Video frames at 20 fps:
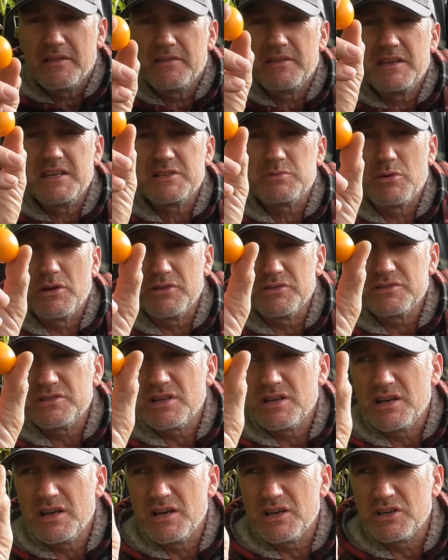These
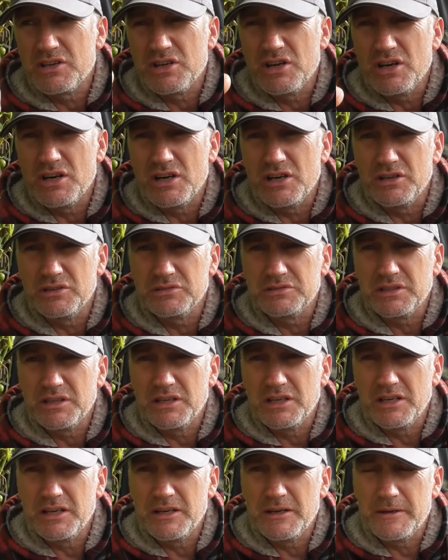ones are called
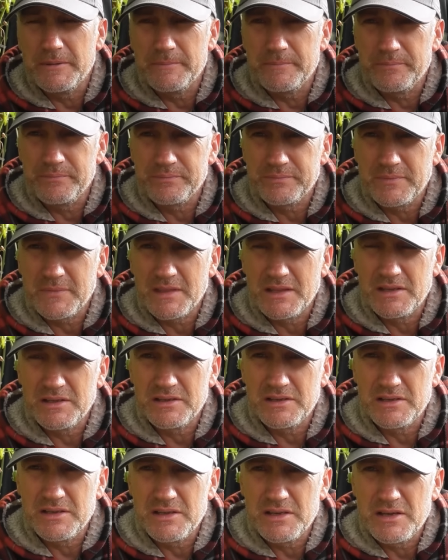um,
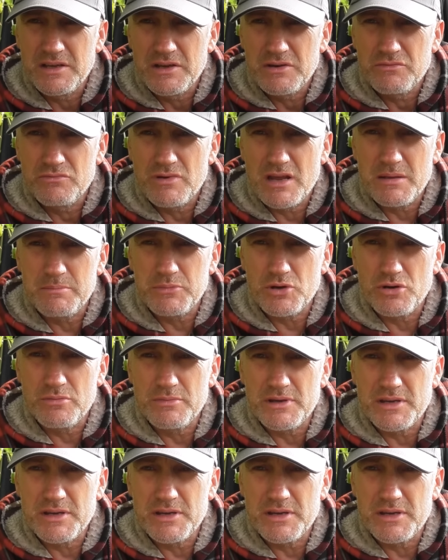Rainbow